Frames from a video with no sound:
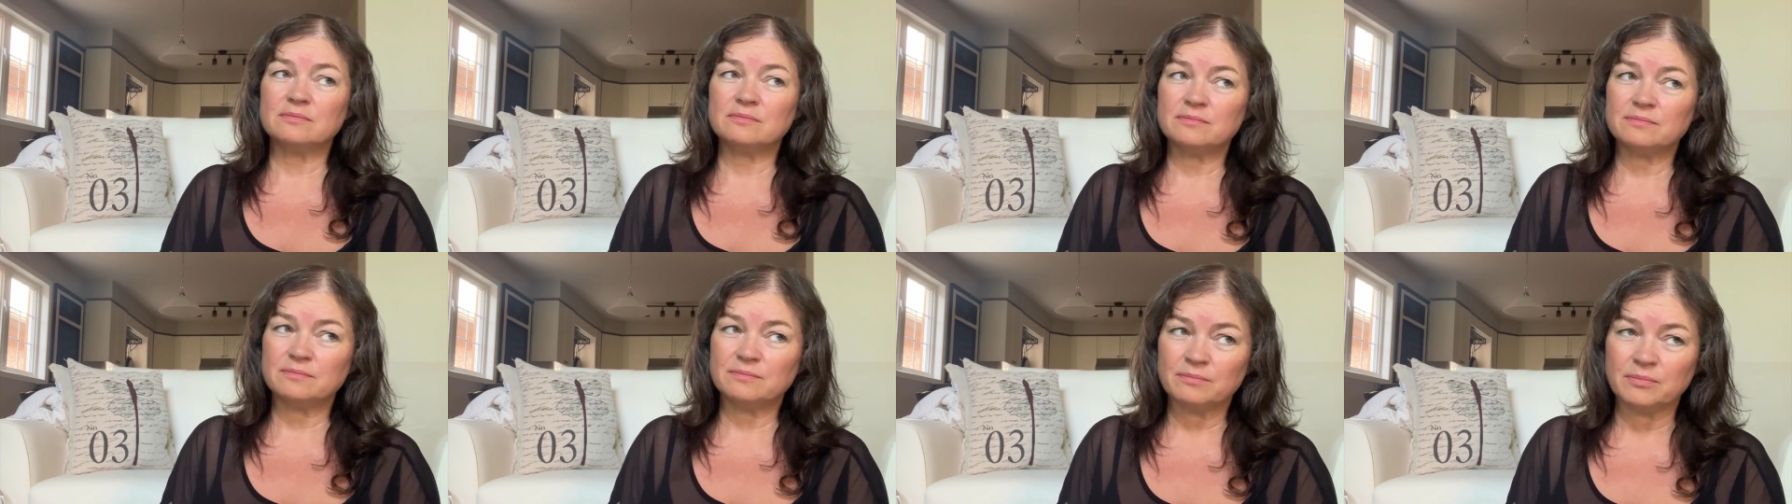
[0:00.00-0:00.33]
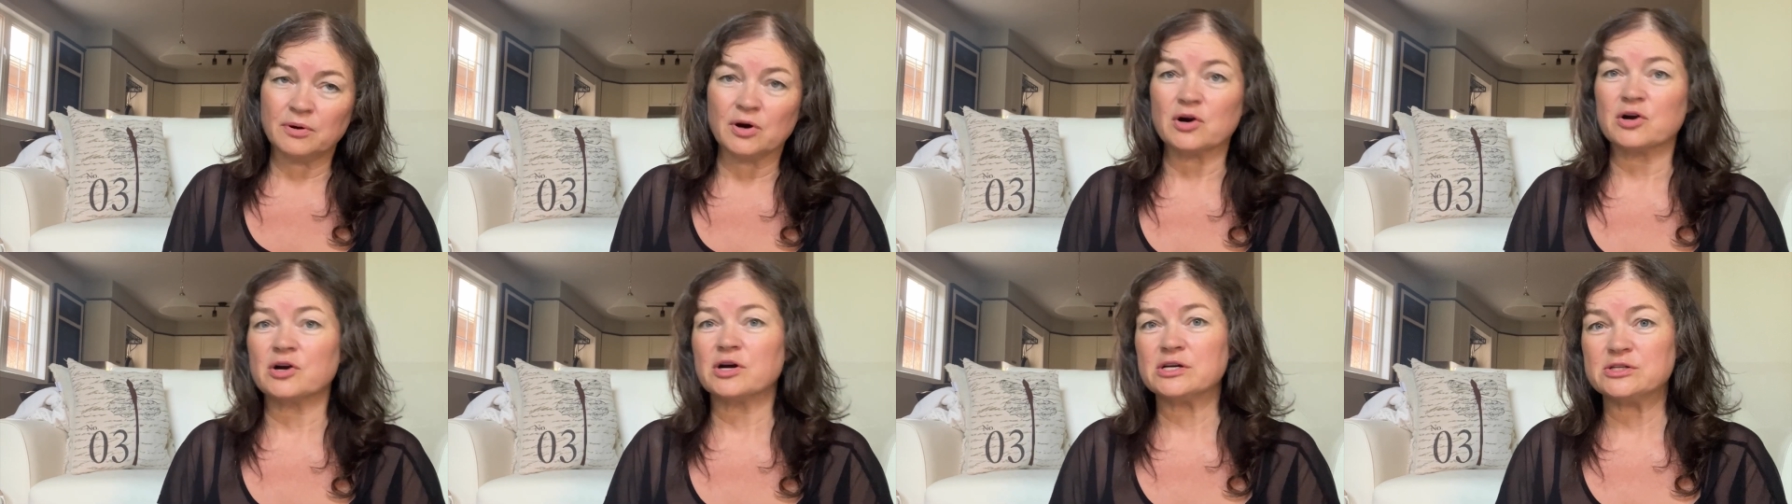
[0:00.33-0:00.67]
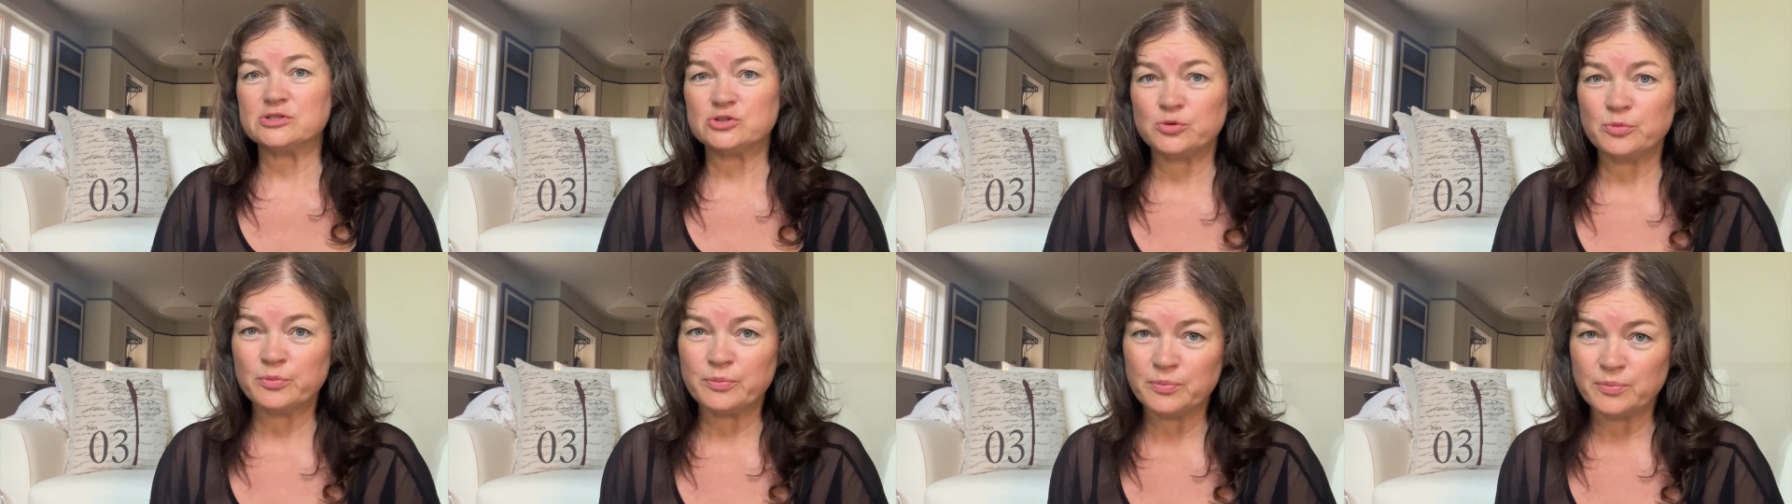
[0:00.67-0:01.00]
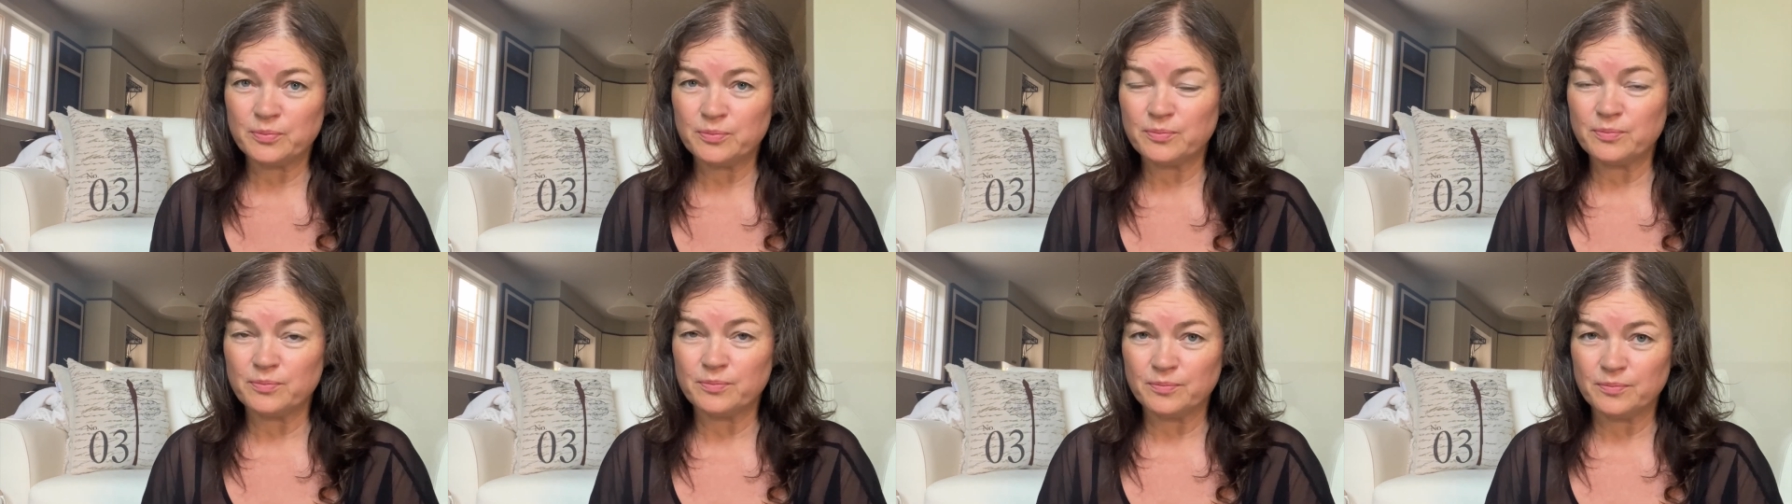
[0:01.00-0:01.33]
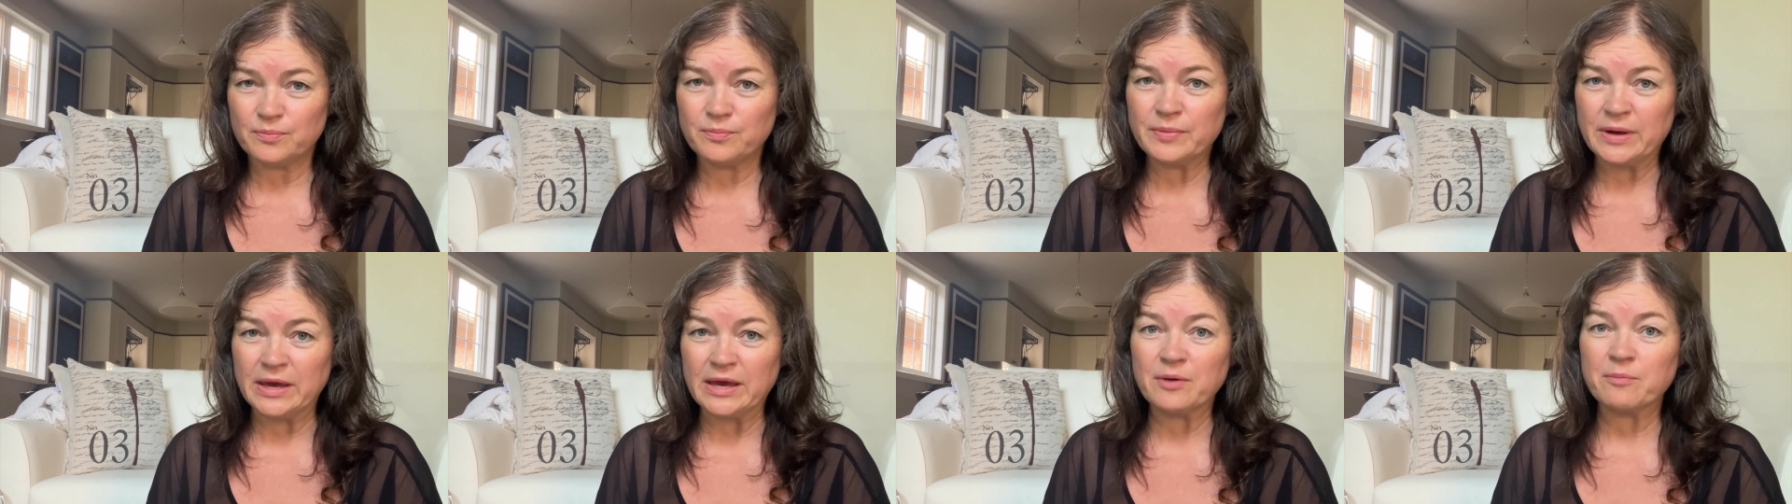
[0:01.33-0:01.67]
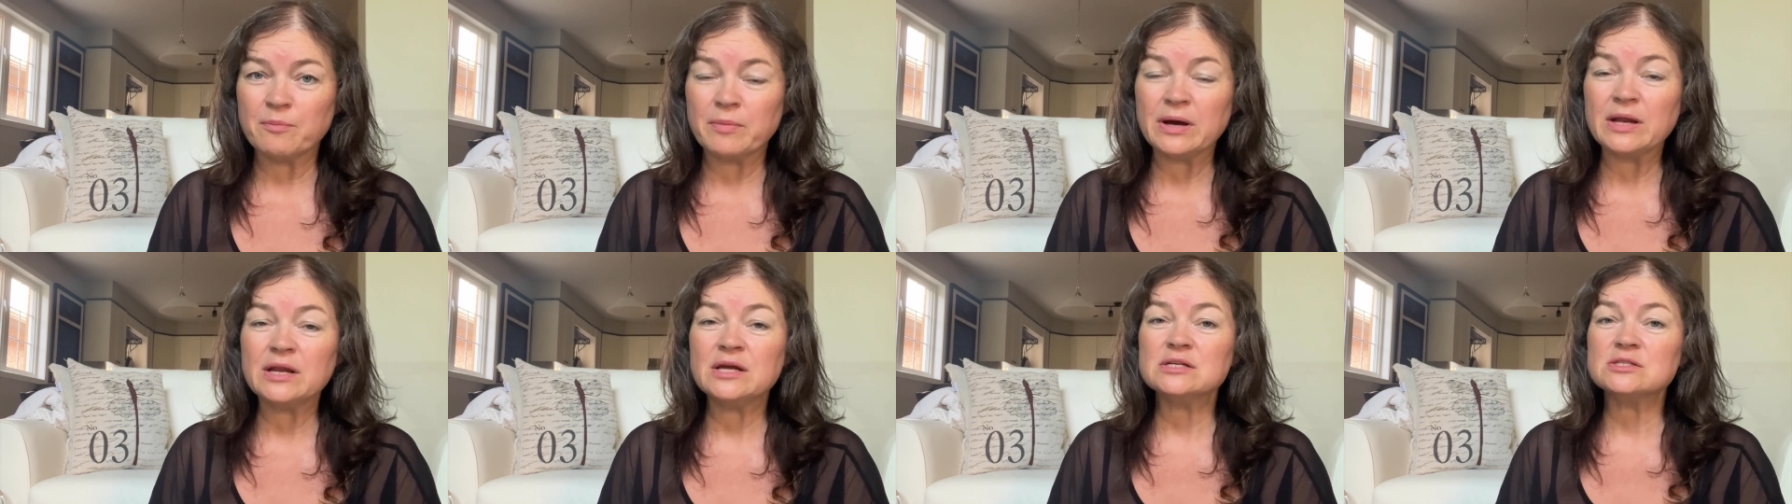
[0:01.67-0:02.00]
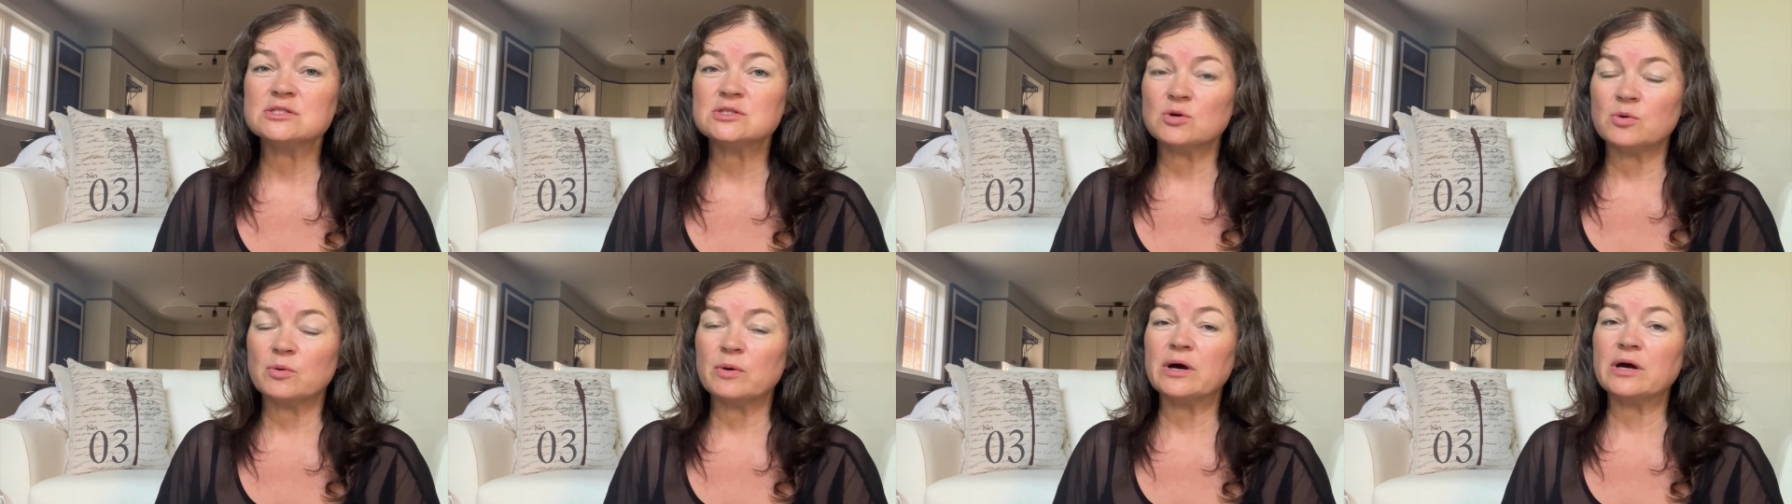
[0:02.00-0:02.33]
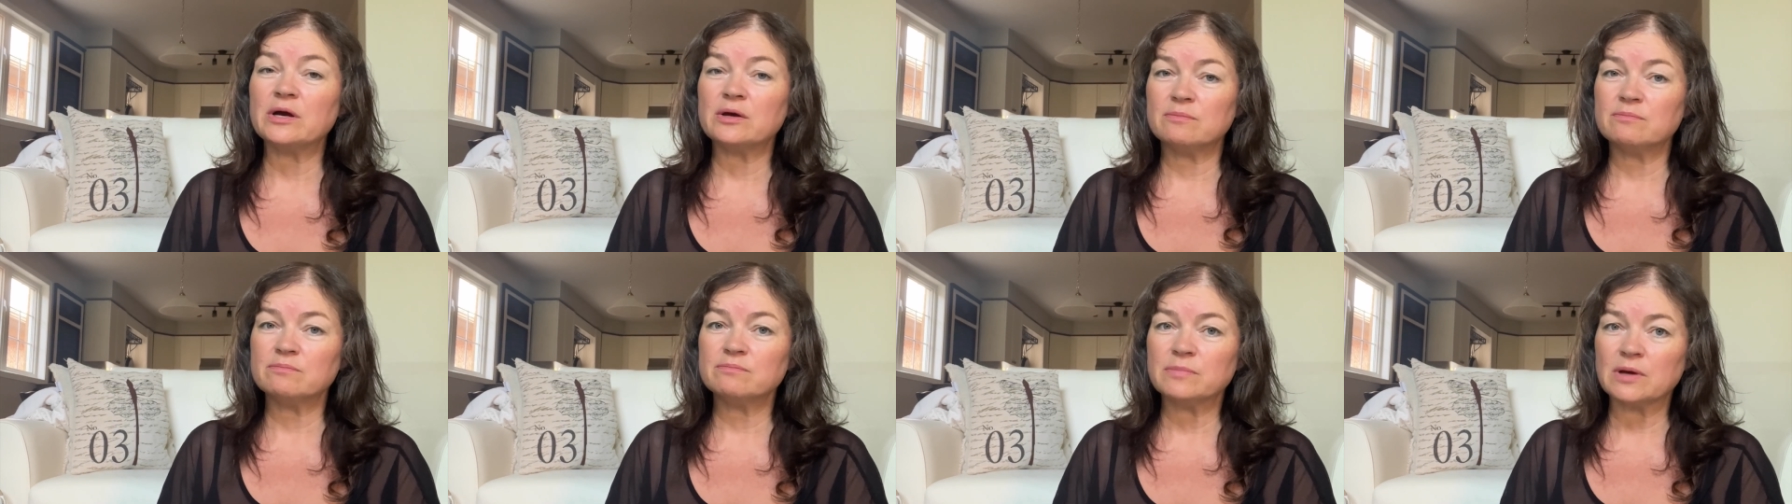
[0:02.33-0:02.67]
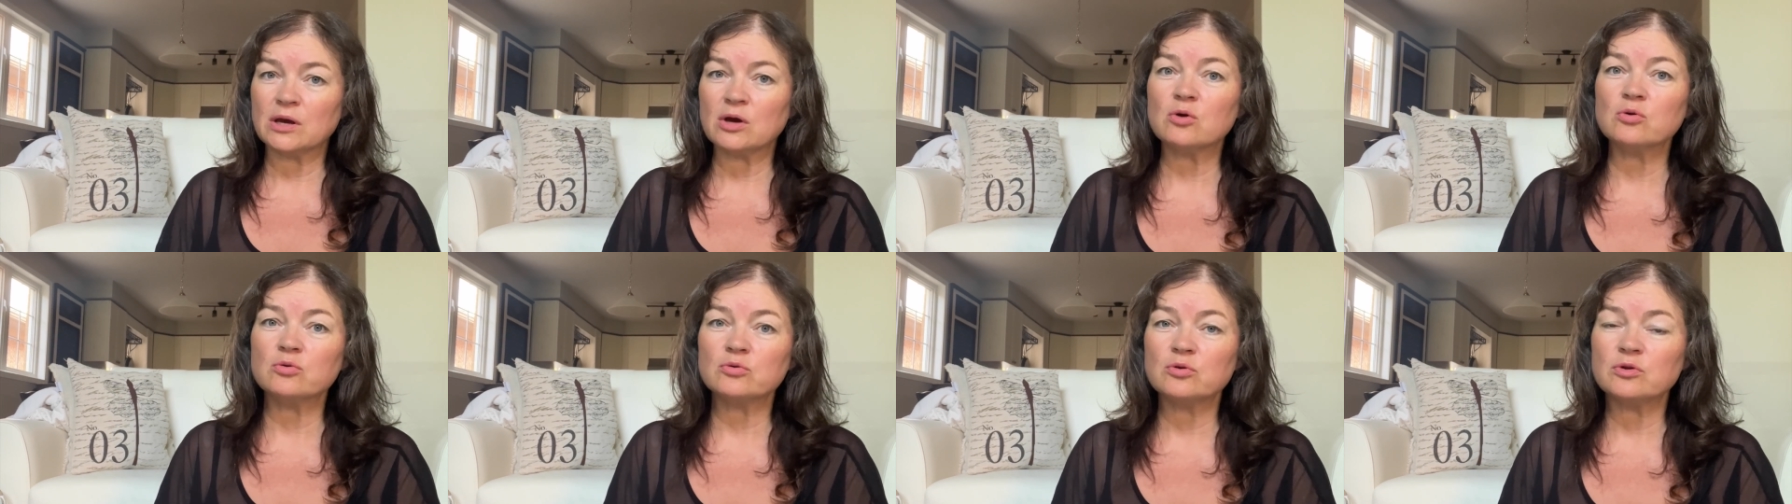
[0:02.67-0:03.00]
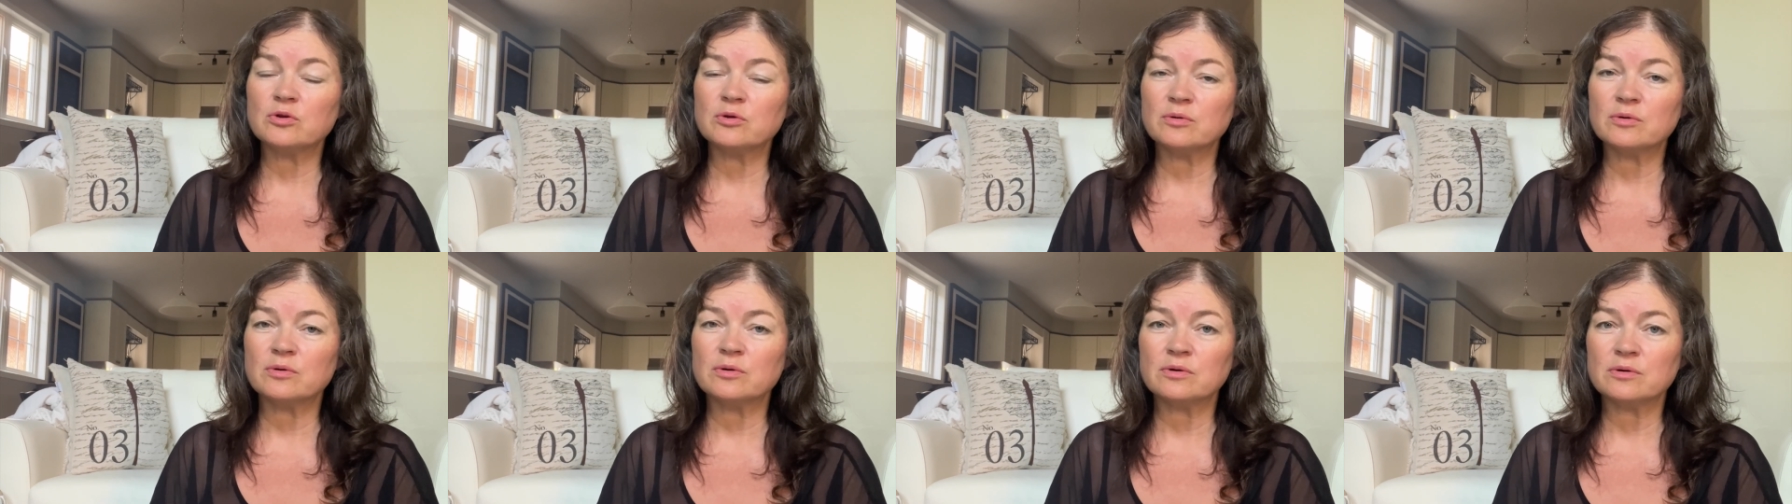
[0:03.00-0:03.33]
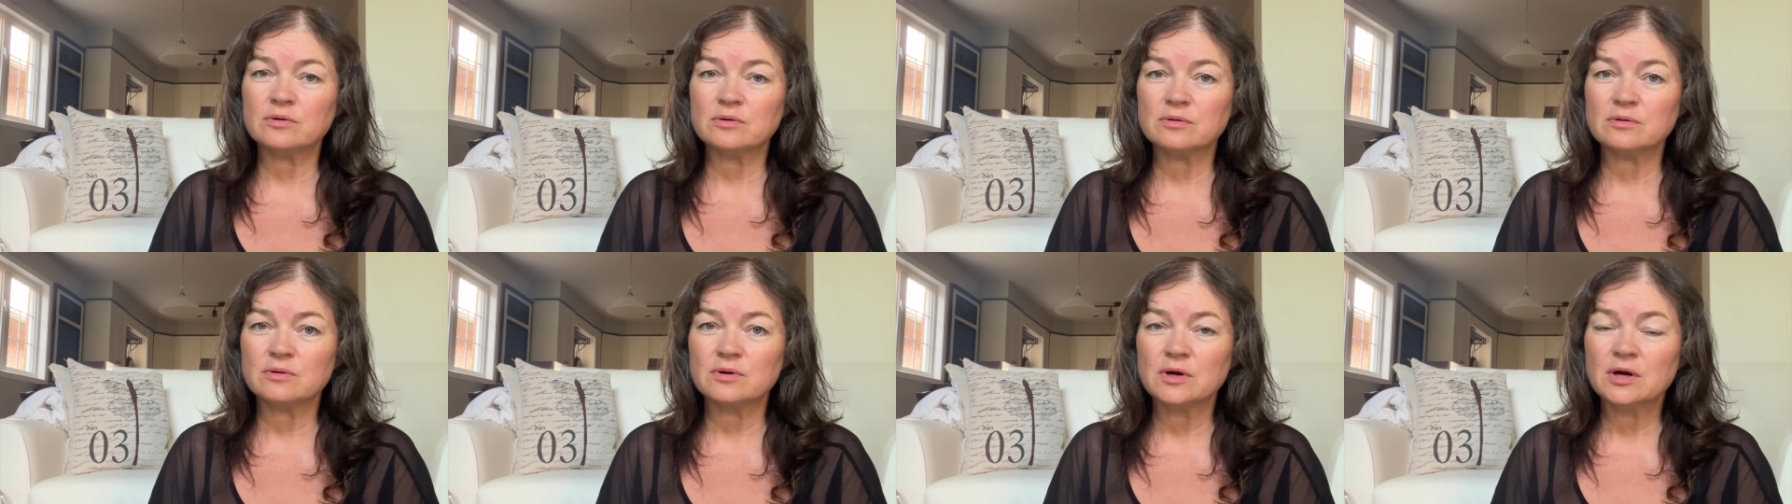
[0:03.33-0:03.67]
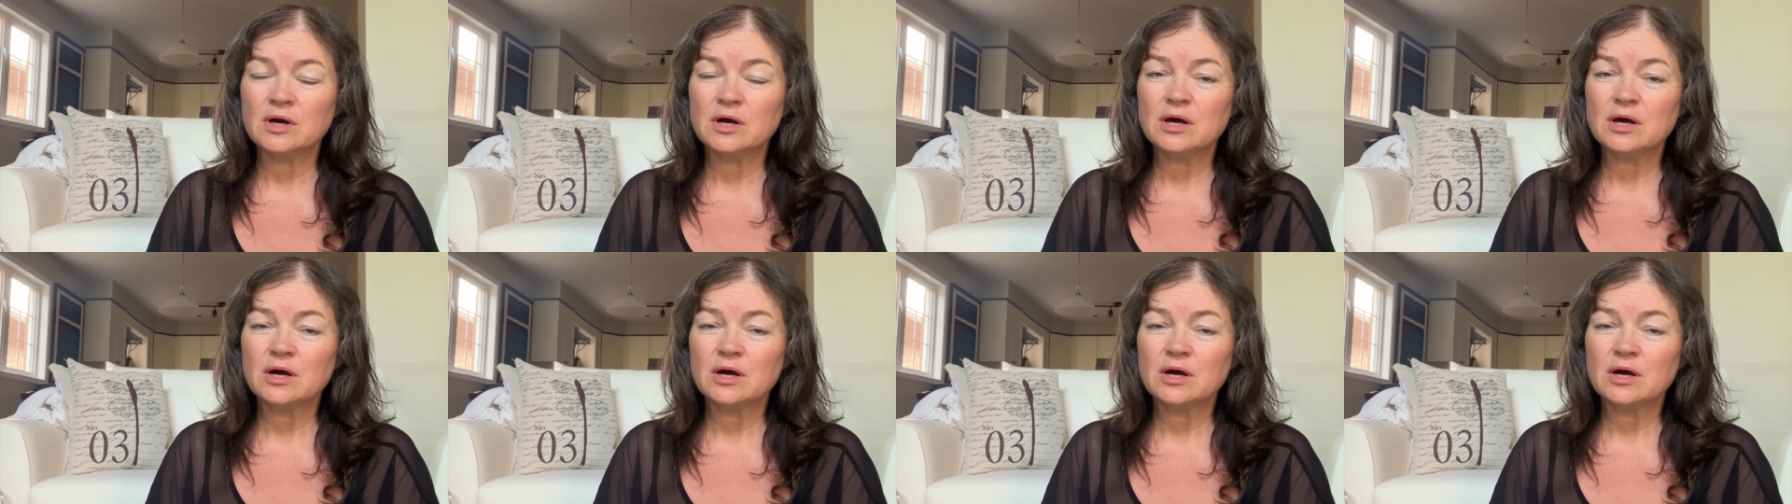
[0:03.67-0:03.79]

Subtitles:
bar has to make money, so I go to the